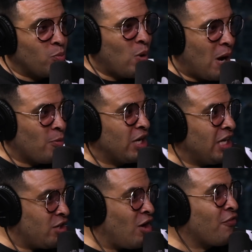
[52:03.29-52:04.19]
while we're
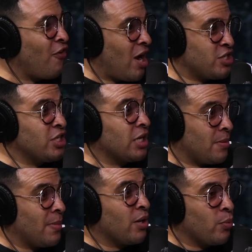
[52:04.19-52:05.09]
eating our fried
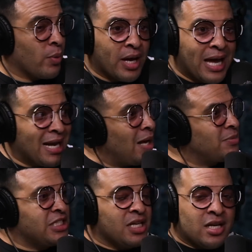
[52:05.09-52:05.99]
chicken by the way and
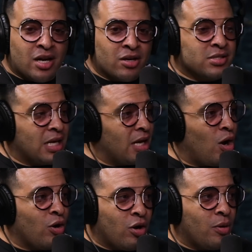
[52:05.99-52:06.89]
i'm sitting there saying
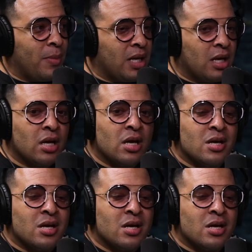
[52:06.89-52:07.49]
hold on a minute